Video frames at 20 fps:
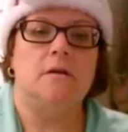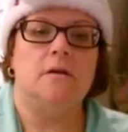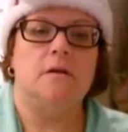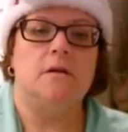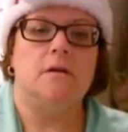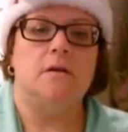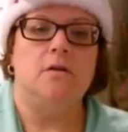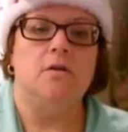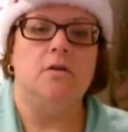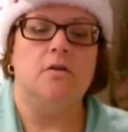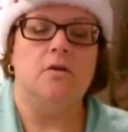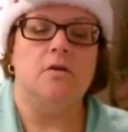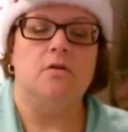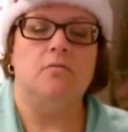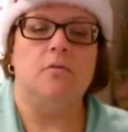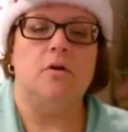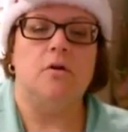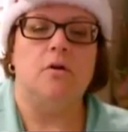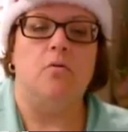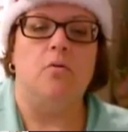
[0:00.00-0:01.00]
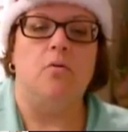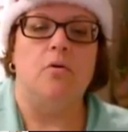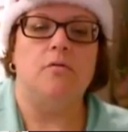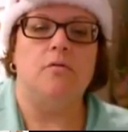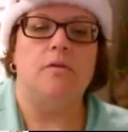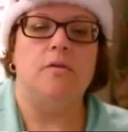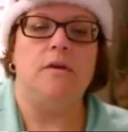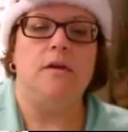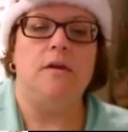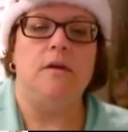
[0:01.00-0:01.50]
You're going to record
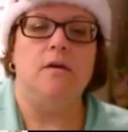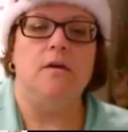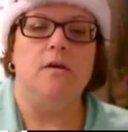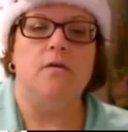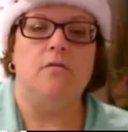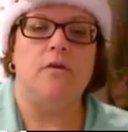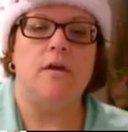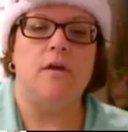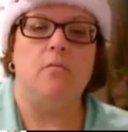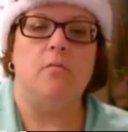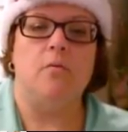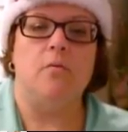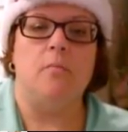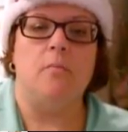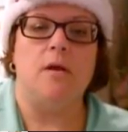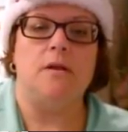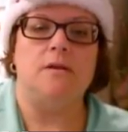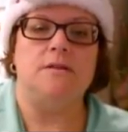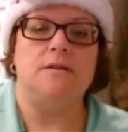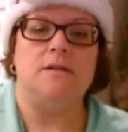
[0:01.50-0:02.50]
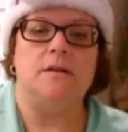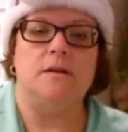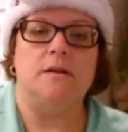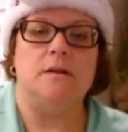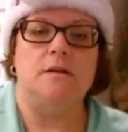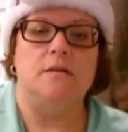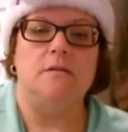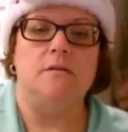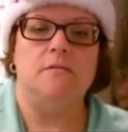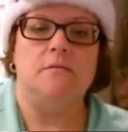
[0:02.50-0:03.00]
the year they were minted.
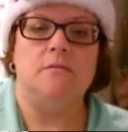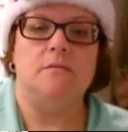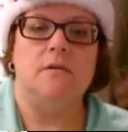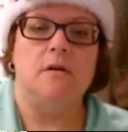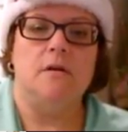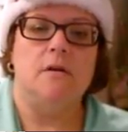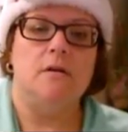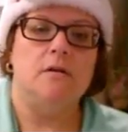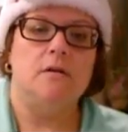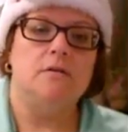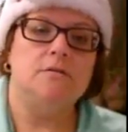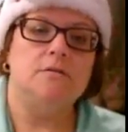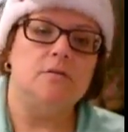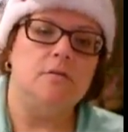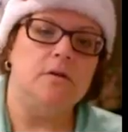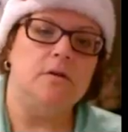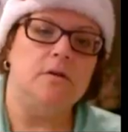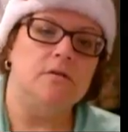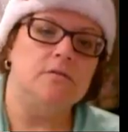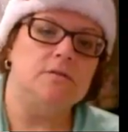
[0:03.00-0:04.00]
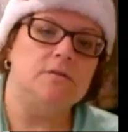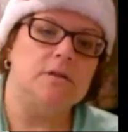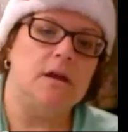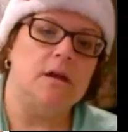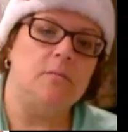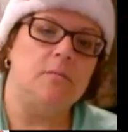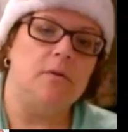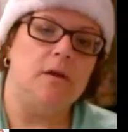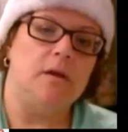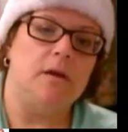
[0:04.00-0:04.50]
So here's
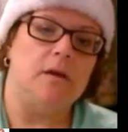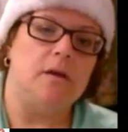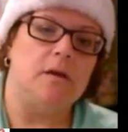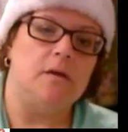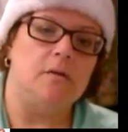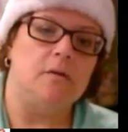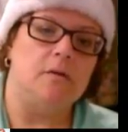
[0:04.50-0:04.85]
Abe Lincoln.